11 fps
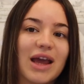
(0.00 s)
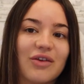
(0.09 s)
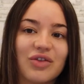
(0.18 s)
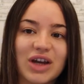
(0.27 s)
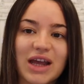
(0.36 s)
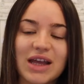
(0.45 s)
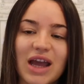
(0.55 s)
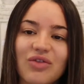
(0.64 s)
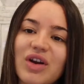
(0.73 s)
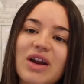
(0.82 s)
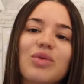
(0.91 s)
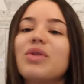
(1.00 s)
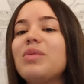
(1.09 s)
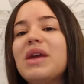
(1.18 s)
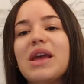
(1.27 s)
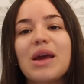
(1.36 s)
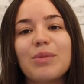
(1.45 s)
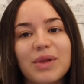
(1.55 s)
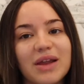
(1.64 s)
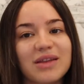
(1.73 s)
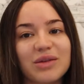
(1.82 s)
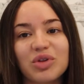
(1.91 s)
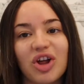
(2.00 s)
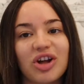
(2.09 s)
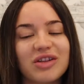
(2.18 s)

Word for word: everyday get ready with me plus some claw